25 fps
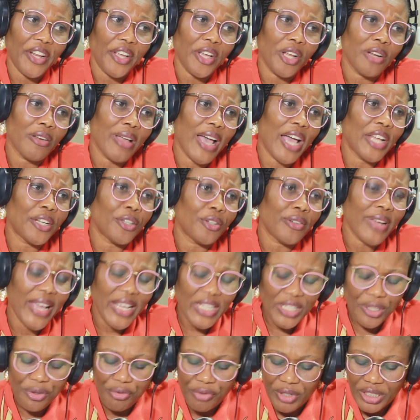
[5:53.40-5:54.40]
And
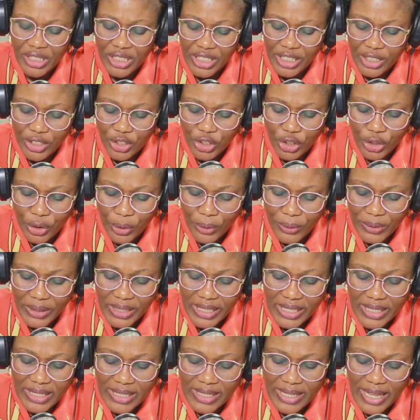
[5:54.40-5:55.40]
ionizing
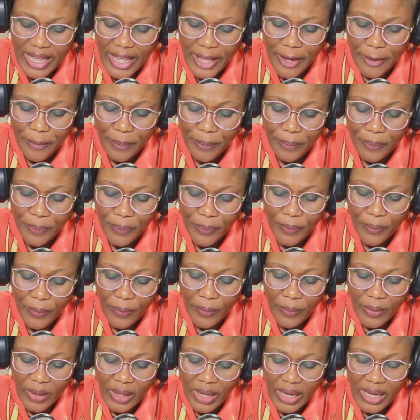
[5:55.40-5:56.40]
radiation
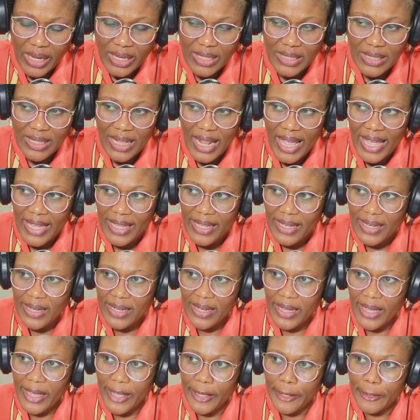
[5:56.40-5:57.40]
is like
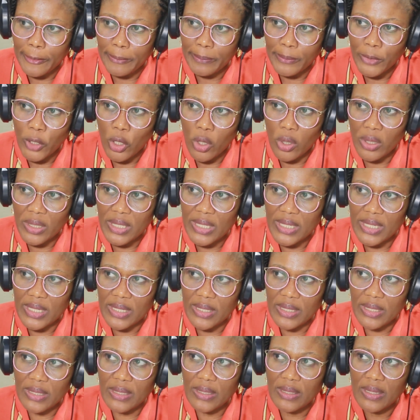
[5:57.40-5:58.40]

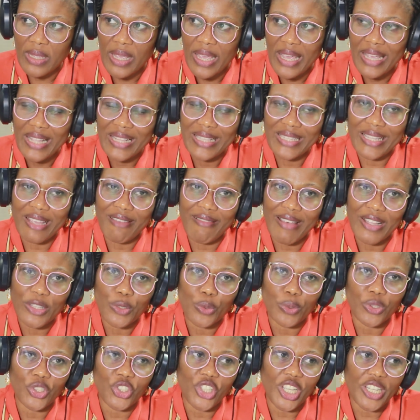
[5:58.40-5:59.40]
causes
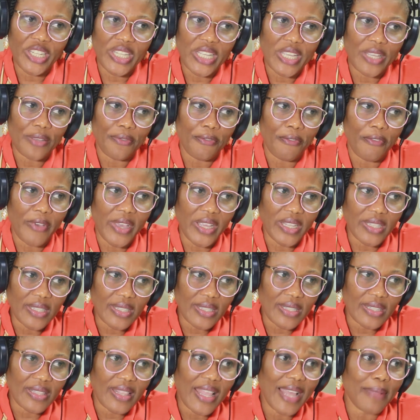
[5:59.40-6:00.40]
teratogenic
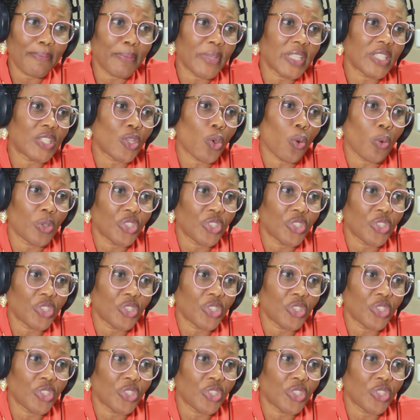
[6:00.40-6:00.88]
effects. That means